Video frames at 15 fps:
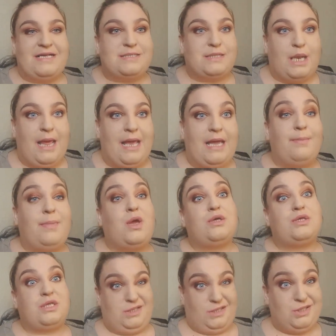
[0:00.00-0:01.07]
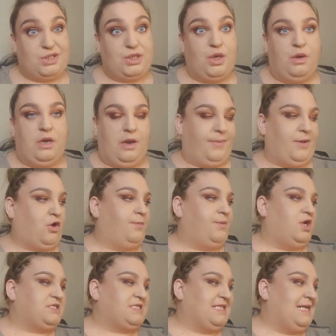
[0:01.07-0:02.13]
Vaseline, because soon it'll be
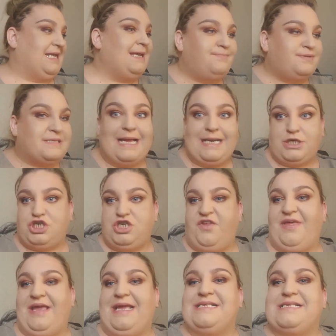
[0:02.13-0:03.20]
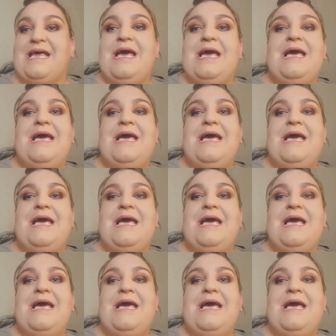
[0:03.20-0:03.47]
coming onto the lip section of things.